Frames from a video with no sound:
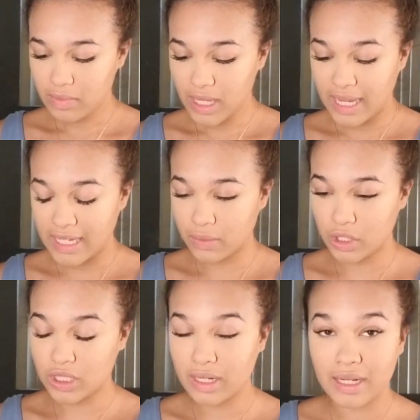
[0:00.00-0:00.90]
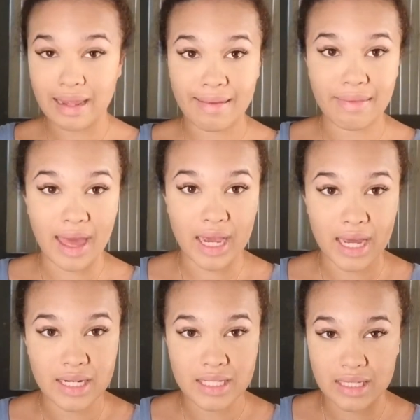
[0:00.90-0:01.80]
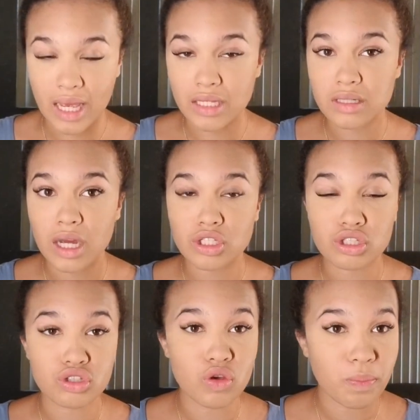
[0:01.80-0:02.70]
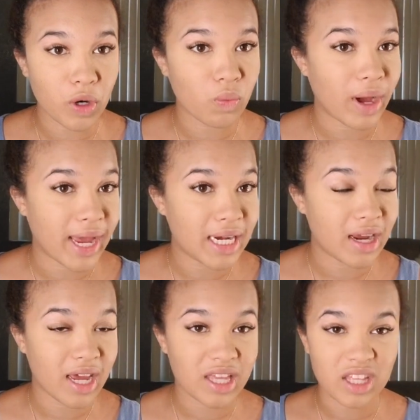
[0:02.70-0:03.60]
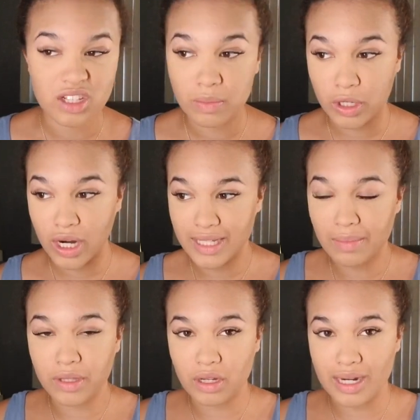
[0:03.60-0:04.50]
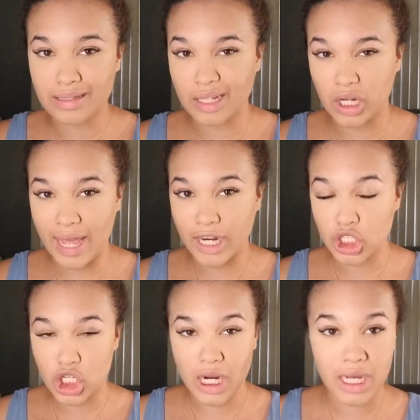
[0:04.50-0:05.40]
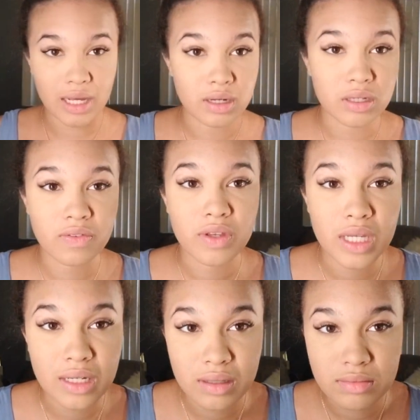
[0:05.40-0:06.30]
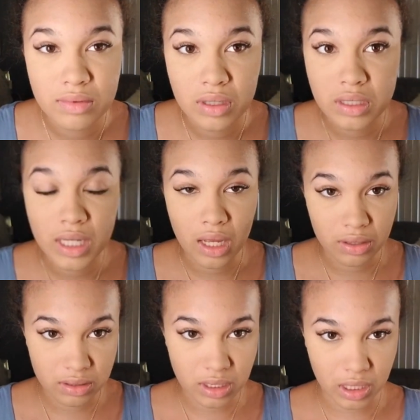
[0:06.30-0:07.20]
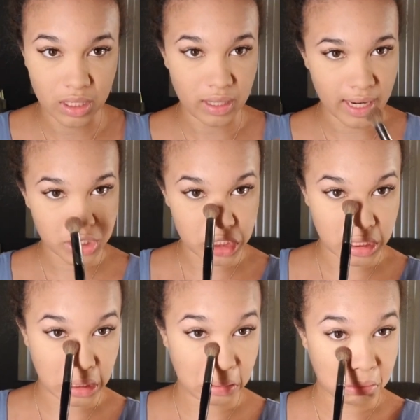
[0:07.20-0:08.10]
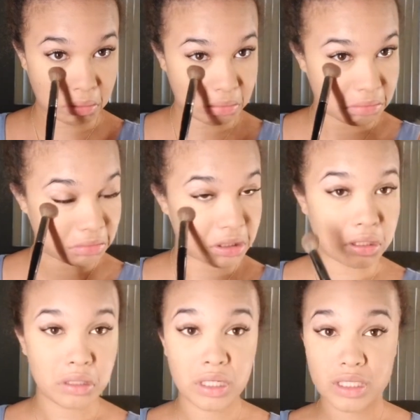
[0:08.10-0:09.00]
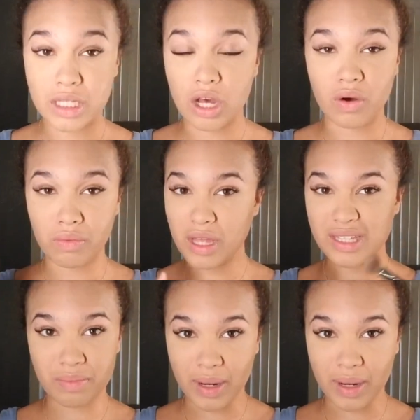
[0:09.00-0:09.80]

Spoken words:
okay, so we're just gonna let that kind of sit. It's not super white, not anything super crazy, but there is a little extra. I don't know if you can tell there's a little extra. So it's